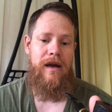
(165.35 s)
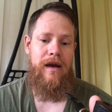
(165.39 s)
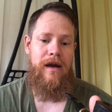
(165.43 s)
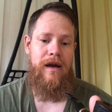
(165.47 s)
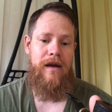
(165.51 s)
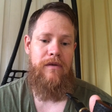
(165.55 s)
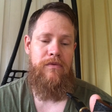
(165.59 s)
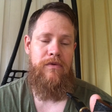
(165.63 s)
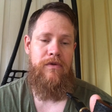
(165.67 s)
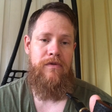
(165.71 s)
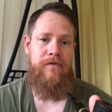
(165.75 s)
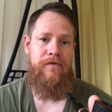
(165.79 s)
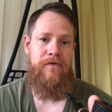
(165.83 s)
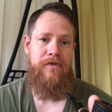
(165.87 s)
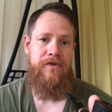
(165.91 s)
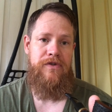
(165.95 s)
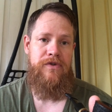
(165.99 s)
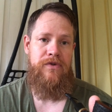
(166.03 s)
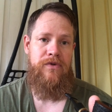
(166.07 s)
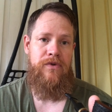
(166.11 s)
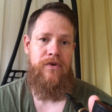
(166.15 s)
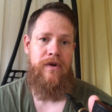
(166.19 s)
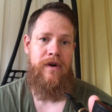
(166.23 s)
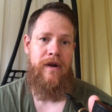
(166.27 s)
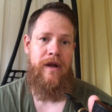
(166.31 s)
I would for
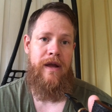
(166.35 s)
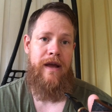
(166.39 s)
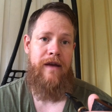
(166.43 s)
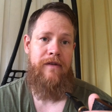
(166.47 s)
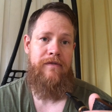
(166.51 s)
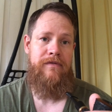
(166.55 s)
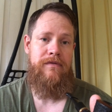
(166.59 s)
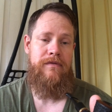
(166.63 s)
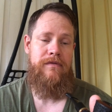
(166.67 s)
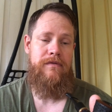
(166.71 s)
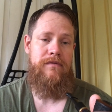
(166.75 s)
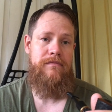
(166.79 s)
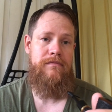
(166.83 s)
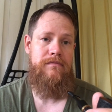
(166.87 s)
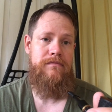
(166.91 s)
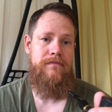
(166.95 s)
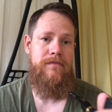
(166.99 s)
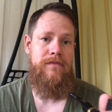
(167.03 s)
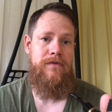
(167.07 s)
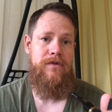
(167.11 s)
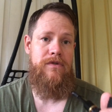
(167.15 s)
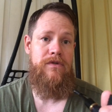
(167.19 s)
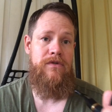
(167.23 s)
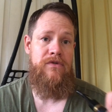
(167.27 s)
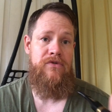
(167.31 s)
sure have
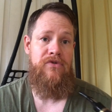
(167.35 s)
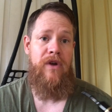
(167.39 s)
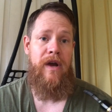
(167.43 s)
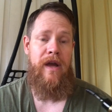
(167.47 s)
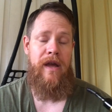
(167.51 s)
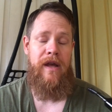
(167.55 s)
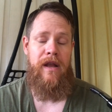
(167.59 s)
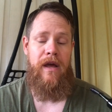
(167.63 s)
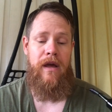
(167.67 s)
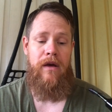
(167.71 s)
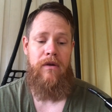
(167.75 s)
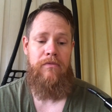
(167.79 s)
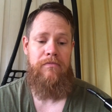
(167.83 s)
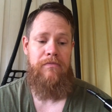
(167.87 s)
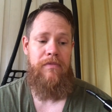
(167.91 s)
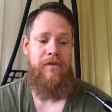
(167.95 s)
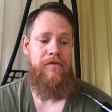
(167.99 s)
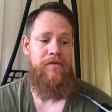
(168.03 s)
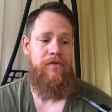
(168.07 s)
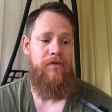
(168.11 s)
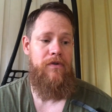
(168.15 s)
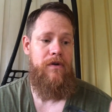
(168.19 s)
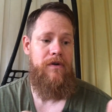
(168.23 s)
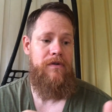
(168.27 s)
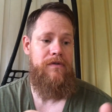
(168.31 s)
to dry it out
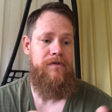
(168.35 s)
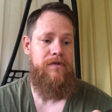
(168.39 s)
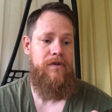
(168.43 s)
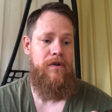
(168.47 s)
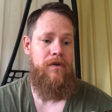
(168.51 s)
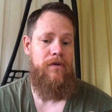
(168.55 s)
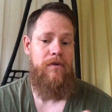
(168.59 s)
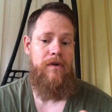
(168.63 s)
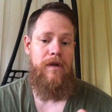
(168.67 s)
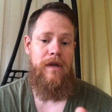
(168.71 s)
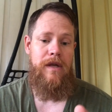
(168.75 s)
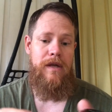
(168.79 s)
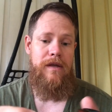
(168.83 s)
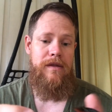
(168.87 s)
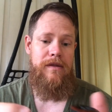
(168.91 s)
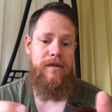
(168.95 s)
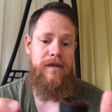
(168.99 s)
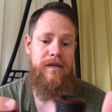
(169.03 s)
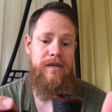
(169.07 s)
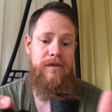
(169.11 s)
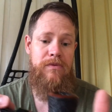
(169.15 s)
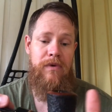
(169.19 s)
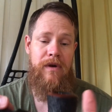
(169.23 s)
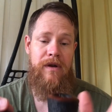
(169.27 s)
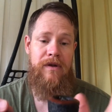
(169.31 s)
before. So
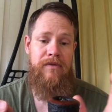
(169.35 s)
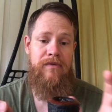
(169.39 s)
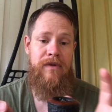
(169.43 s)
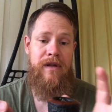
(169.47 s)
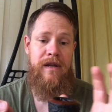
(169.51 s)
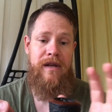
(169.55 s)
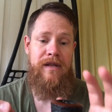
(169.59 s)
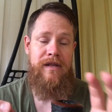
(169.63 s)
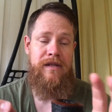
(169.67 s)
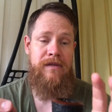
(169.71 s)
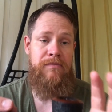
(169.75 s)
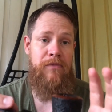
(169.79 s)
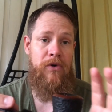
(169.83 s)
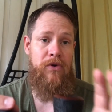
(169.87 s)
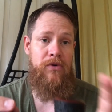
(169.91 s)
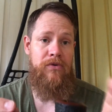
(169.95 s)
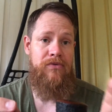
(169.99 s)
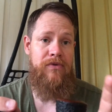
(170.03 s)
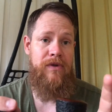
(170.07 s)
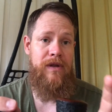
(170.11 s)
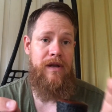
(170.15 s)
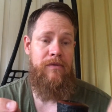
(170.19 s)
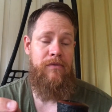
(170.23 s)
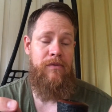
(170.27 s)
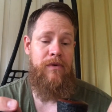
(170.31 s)
this one really smoked
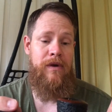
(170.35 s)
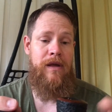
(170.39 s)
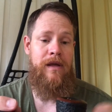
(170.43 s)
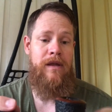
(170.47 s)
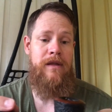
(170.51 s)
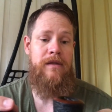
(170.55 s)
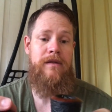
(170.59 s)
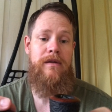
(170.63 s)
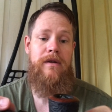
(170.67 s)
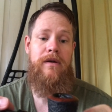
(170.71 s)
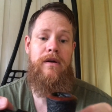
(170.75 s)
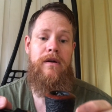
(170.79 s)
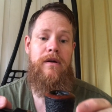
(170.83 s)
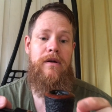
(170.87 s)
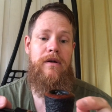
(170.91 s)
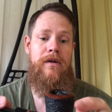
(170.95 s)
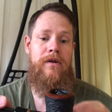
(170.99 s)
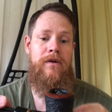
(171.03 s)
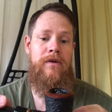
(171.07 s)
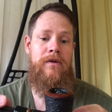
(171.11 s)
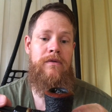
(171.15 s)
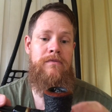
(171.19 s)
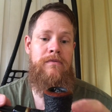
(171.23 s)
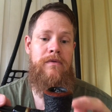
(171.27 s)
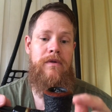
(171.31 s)
really well,
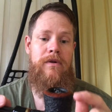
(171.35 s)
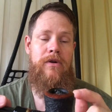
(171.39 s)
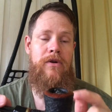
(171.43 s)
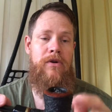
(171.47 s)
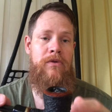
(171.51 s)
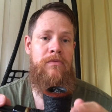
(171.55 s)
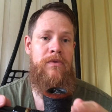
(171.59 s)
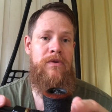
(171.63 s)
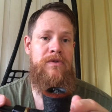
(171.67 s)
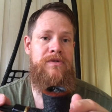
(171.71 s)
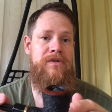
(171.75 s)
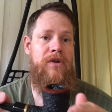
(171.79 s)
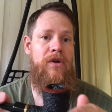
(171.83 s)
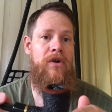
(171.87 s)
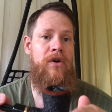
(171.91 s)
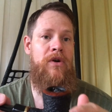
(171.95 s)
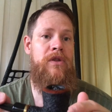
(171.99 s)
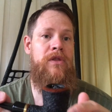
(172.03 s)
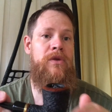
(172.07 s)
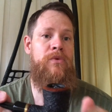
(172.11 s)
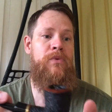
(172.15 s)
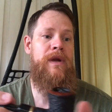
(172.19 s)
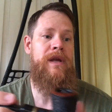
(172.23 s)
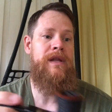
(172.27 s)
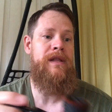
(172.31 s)
almost
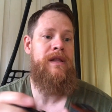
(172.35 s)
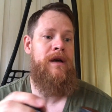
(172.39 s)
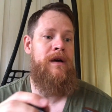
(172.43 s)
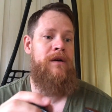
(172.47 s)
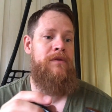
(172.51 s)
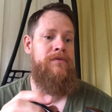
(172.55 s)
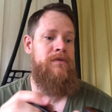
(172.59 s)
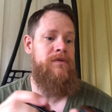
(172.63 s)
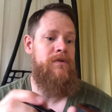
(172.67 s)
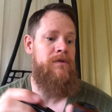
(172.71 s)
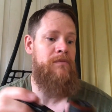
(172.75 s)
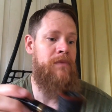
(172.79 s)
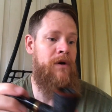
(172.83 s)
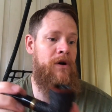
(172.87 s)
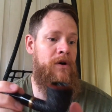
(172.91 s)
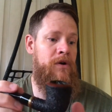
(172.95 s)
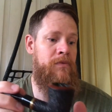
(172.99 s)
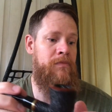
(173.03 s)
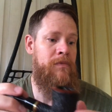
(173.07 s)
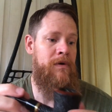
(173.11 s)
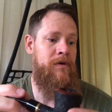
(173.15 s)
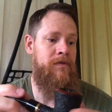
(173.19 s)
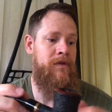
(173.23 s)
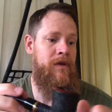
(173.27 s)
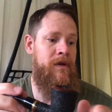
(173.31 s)
all the way down to the
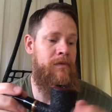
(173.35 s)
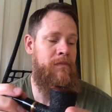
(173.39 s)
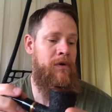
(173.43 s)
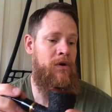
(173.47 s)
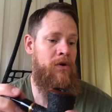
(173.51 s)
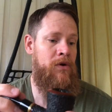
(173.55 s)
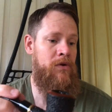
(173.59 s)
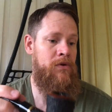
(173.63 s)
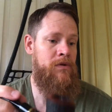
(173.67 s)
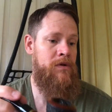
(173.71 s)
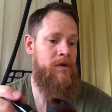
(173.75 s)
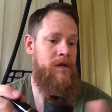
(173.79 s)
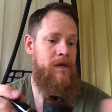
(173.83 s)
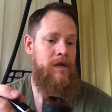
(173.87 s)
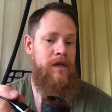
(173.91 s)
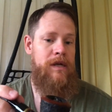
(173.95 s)
bottom of the bowl.